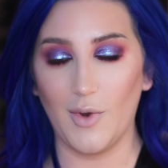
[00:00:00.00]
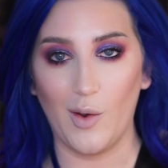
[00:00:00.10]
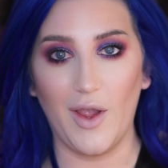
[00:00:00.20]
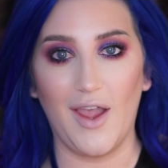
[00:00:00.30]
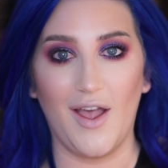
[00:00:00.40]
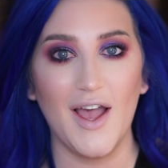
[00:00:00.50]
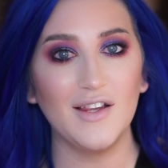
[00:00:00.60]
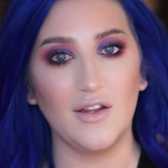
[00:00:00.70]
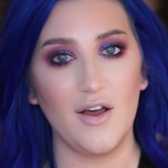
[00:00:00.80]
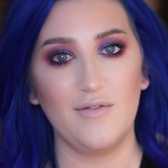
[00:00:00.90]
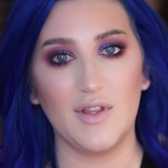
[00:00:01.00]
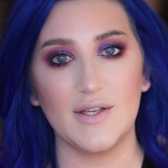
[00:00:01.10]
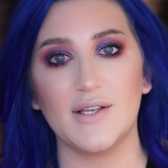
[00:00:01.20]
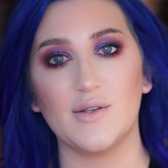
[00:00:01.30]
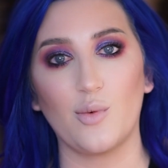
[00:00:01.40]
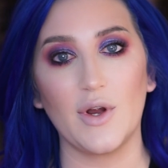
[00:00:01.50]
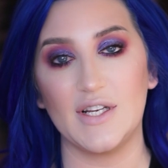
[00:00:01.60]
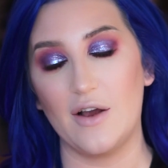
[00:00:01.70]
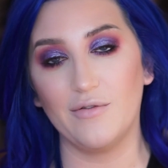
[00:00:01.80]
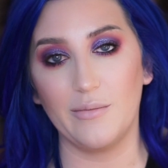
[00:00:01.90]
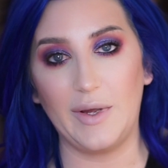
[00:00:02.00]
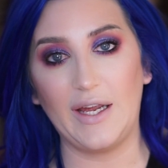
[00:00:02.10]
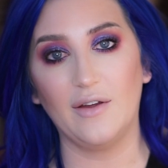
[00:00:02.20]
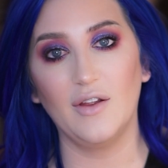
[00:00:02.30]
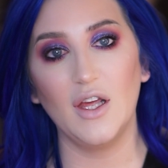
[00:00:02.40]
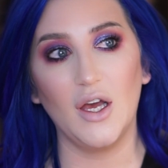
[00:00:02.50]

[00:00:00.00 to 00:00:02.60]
Okay, I love this has worked out for me.